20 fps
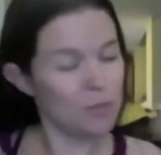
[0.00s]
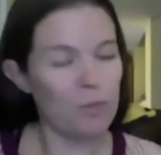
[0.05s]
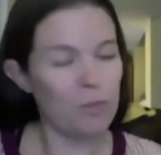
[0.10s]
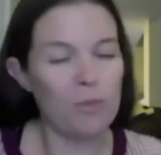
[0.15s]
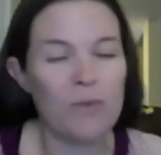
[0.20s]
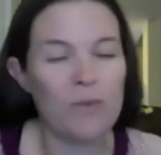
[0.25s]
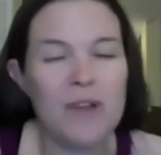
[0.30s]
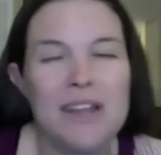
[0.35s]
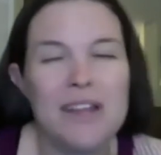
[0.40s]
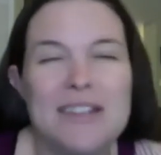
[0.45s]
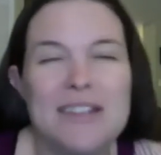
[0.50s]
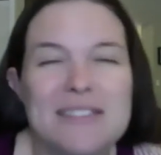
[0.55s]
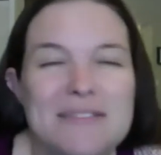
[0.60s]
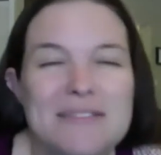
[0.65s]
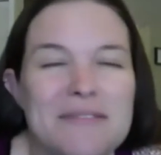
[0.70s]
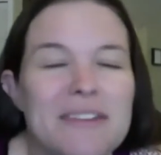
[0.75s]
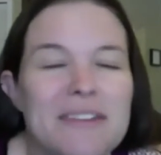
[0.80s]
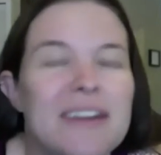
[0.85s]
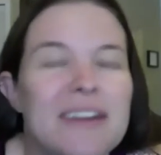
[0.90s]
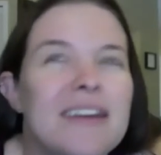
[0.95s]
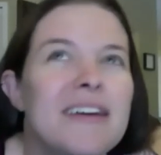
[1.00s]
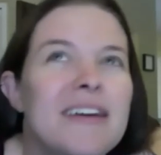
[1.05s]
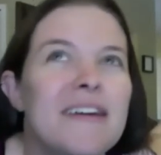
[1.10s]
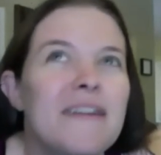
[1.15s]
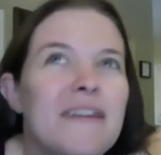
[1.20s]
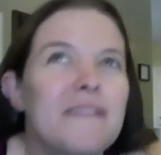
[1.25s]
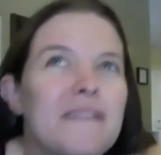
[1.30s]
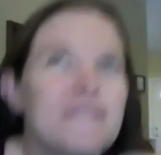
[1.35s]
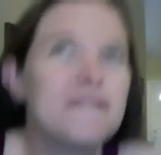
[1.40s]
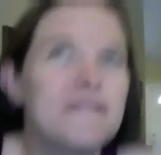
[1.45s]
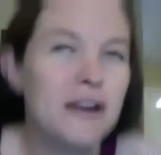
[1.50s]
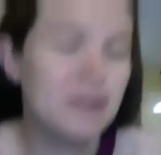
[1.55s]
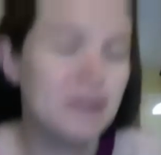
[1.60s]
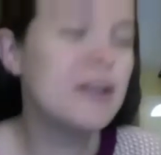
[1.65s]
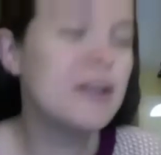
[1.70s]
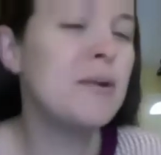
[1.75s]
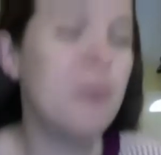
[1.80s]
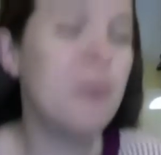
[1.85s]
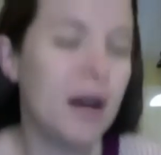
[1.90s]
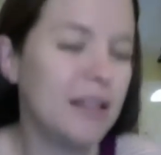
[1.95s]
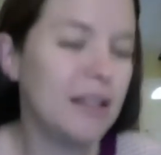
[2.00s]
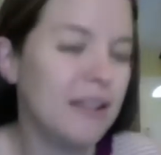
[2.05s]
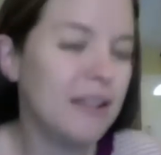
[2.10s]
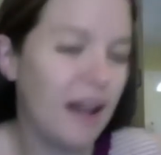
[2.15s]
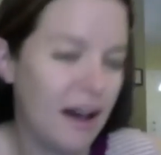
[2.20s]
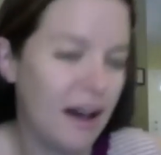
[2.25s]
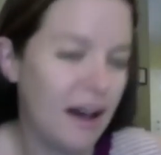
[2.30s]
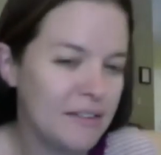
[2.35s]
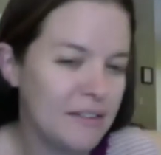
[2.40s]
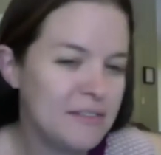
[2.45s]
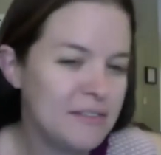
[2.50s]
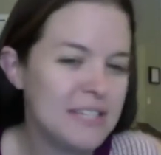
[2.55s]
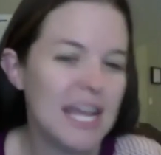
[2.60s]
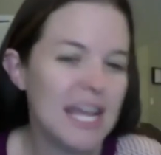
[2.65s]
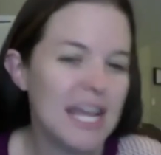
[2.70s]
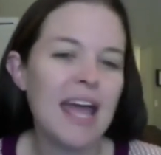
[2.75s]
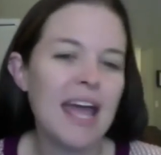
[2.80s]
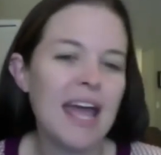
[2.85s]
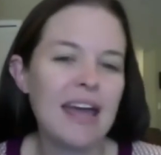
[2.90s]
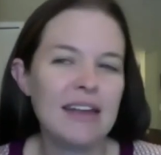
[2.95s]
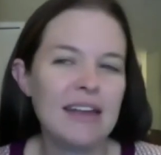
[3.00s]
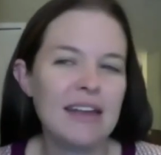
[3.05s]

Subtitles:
It is very well loved. And